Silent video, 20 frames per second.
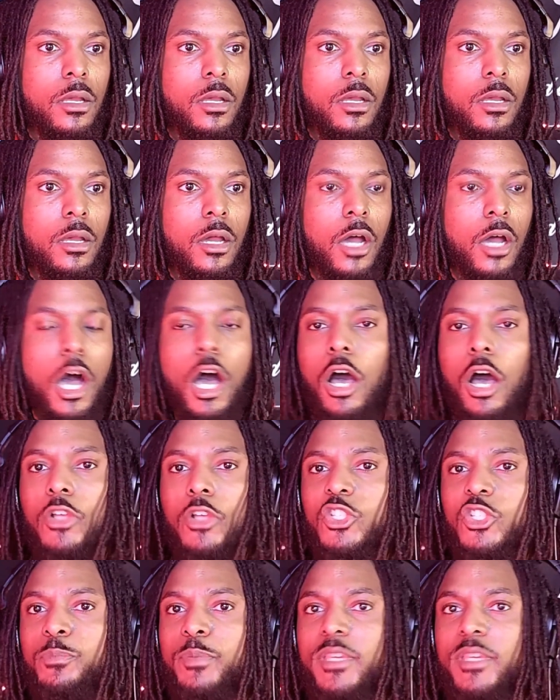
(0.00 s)
All
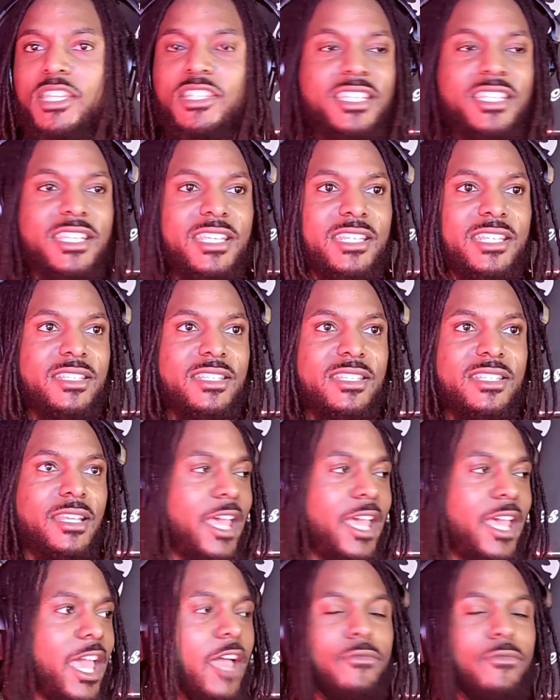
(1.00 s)
species
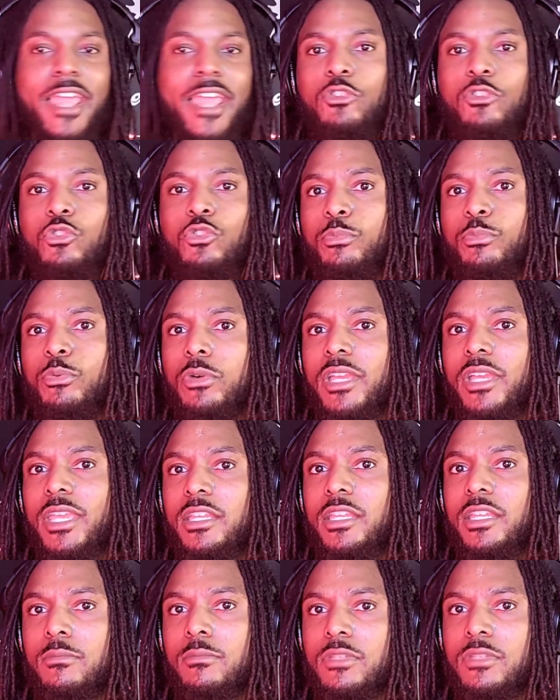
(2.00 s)
have natural born
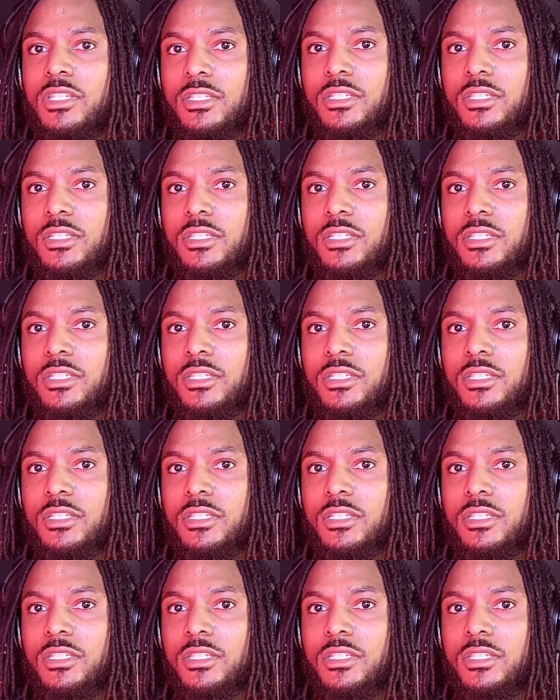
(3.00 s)
enemies.